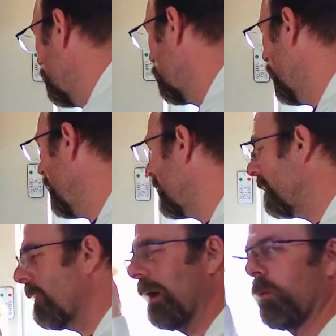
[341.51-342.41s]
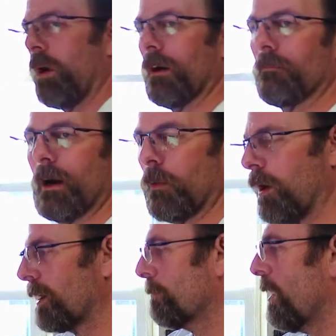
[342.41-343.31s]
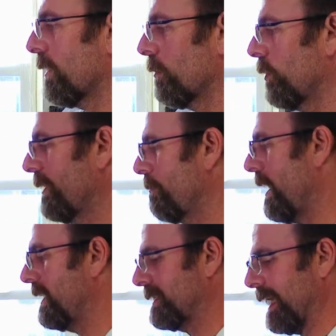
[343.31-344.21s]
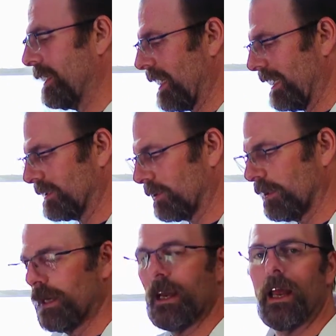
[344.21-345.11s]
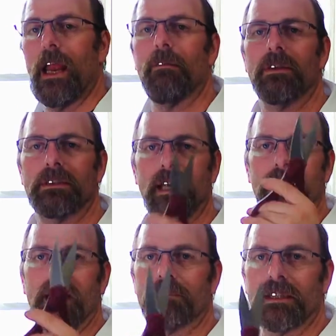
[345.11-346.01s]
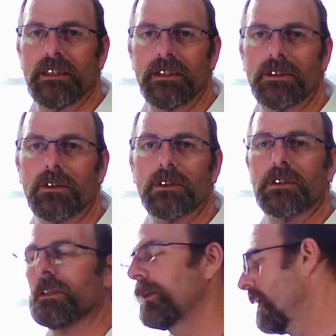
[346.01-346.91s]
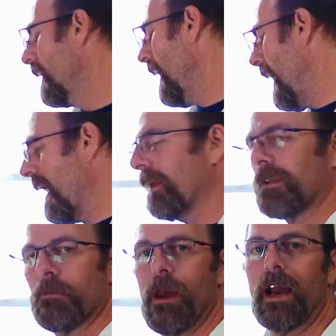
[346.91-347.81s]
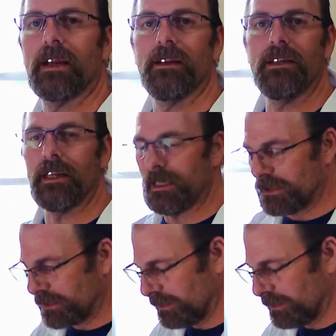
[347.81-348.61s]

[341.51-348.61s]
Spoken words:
to go ahead and take my water bottle with my sanitizer. I'm going to sanitize my scissors and the packet of yeast.